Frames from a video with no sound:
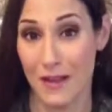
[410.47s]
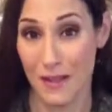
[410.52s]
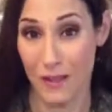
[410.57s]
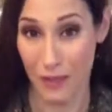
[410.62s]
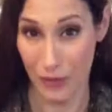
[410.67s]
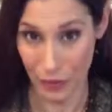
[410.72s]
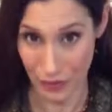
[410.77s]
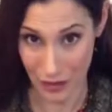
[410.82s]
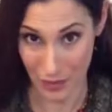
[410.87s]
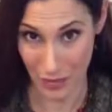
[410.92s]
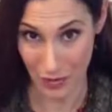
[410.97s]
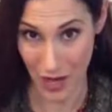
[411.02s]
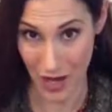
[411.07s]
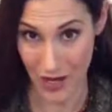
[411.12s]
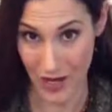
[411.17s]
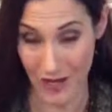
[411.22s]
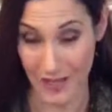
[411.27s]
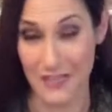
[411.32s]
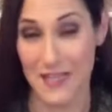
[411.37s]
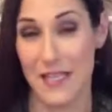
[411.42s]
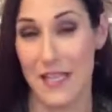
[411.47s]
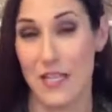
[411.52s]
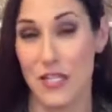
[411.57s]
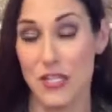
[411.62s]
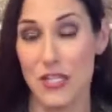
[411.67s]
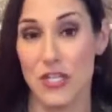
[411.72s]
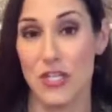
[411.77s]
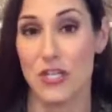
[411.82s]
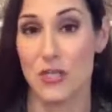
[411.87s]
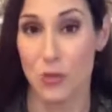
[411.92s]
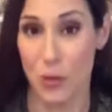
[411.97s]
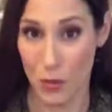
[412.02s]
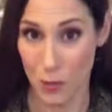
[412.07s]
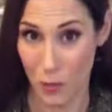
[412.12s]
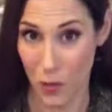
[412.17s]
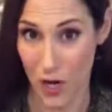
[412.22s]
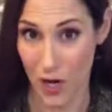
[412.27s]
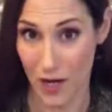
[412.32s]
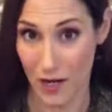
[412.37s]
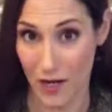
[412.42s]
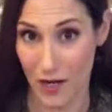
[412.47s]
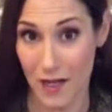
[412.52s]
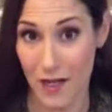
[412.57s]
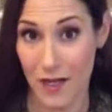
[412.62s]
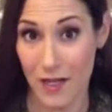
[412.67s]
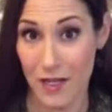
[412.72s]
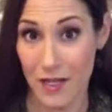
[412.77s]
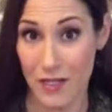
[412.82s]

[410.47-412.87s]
those products, into your work,